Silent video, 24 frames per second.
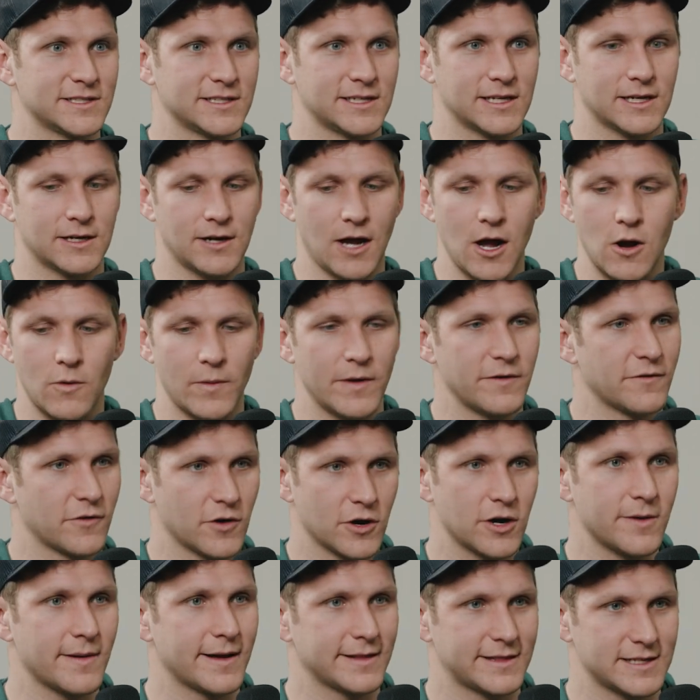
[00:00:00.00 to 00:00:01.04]
and go, we've
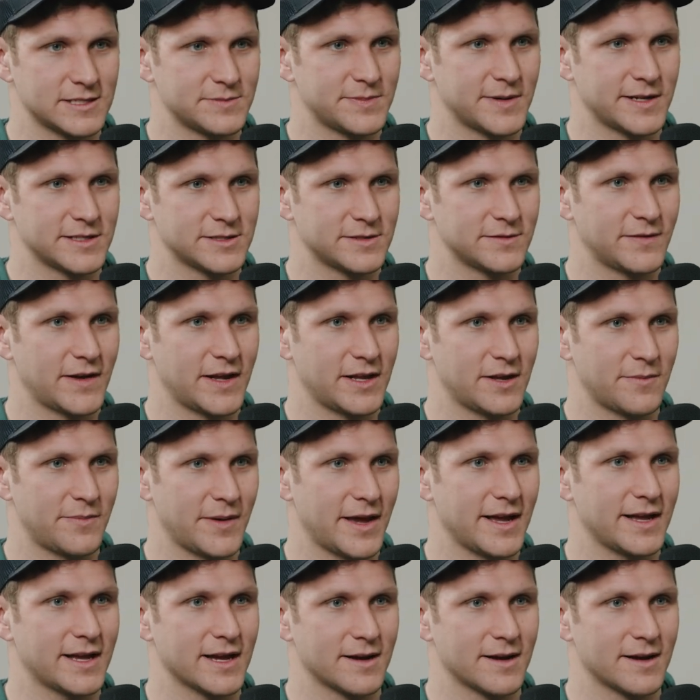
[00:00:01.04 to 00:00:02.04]
heard about this Pennsylvania paint